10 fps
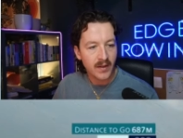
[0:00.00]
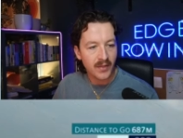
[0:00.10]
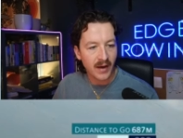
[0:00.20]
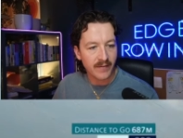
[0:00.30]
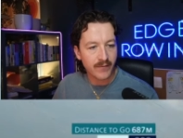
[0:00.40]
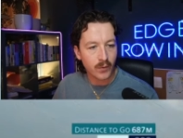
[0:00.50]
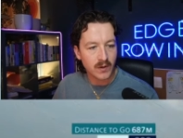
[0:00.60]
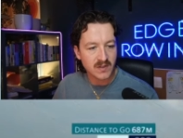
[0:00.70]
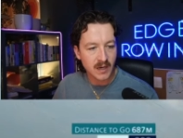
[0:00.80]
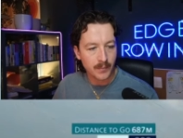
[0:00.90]
that
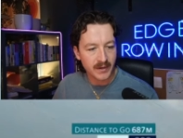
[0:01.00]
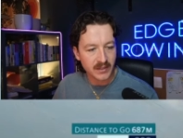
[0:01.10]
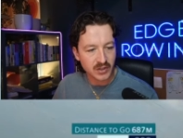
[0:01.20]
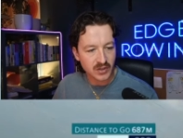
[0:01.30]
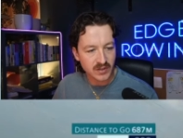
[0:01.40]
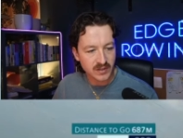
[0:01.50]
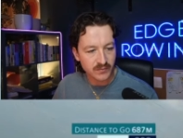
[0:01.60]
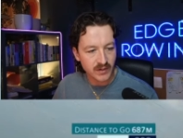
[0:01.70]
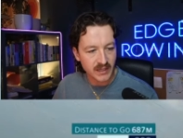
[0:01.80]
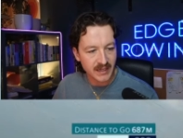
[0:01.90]
force up, and it just is a
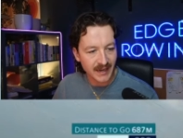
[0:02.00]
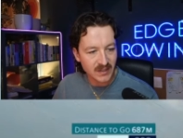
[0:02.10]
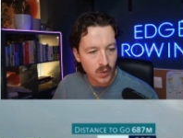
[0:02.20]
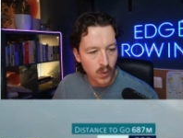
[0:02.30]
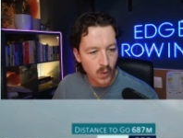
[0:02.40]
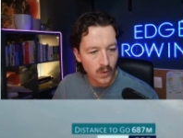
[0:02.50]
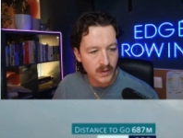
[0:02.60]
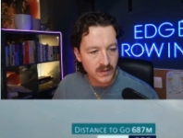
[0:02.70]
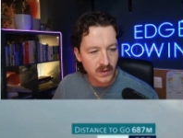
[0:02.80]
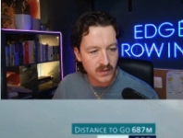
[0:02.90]
really nice
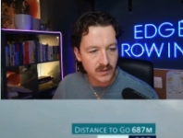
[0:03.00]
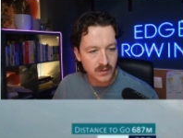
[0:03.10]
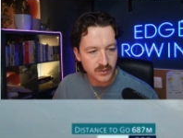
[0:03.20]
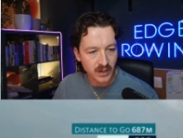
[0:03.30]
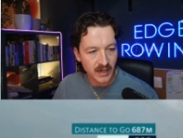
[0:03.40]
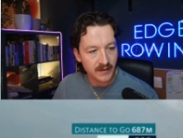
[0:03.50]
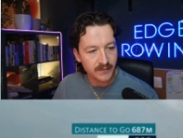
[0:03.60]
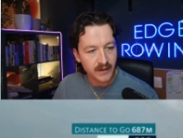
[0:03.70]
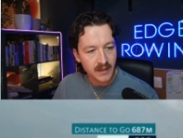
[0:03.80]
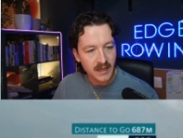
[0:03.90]
horizontal drive,
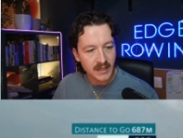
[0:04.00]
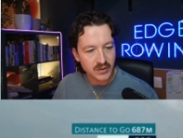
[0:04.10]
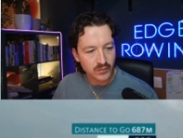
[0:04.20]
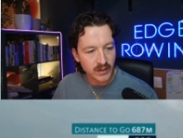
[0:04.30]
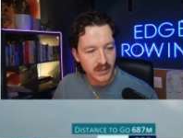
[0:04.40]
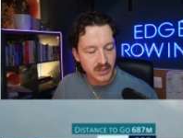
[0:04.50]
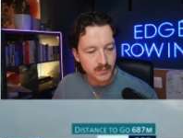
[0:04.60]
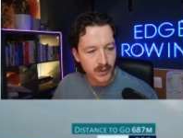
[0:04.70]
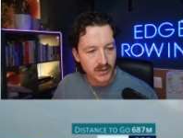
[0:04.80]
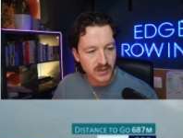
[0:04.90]
and she really just
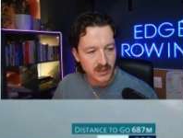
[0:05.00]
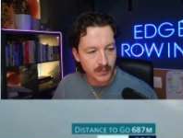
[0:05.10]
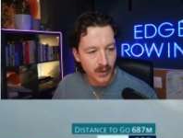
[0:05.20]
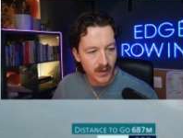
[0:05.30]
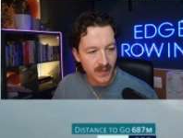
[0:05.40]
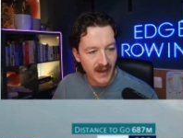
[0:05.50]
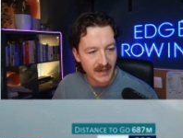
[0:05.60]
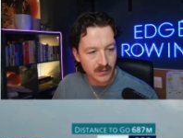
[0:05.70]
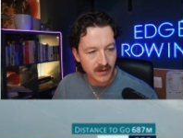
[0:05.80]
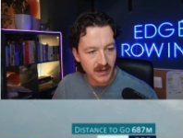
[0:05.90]
pushes the boat in that
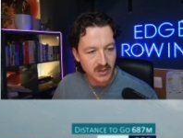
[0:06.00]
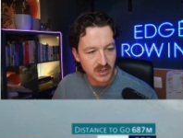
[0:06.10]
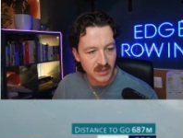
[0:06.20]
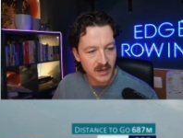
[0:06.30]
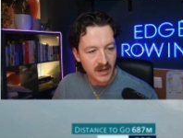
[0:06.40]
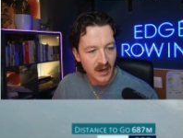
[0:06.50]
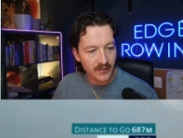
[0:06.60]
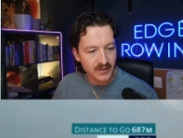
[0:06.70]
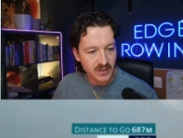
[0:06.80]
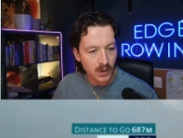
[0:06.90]
direction, and
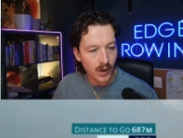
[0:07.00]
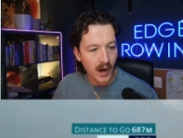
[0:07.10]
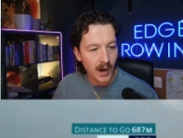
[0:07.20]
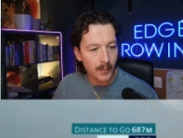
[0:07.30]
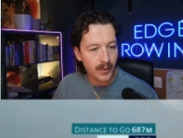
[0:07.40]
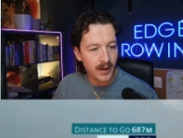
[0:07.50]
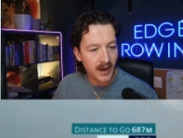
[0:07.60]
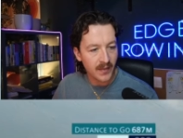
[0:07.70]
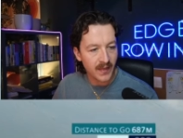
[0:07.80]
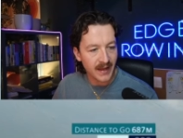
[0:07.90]
there's no up
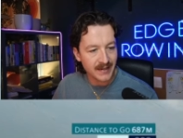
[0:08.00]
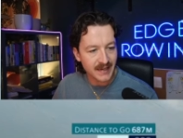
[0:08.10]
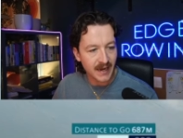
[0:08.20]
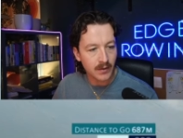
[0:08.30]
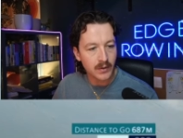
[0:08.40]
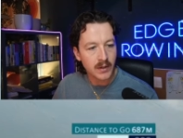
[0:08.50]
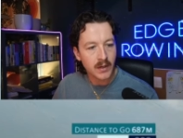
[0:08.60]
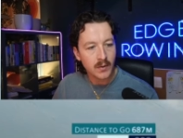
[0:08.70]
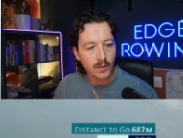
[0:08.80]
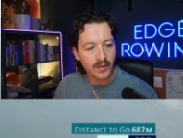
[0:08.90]
and then down
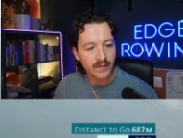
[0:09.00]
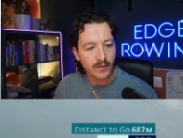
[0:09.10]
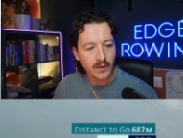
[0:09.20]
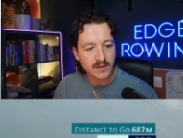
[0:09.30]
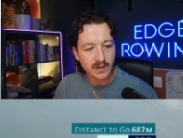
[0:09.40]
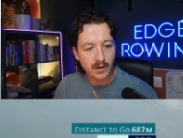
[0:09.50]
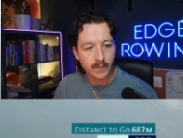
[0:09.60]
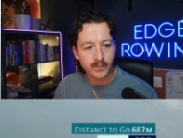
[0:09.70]
with the force at all.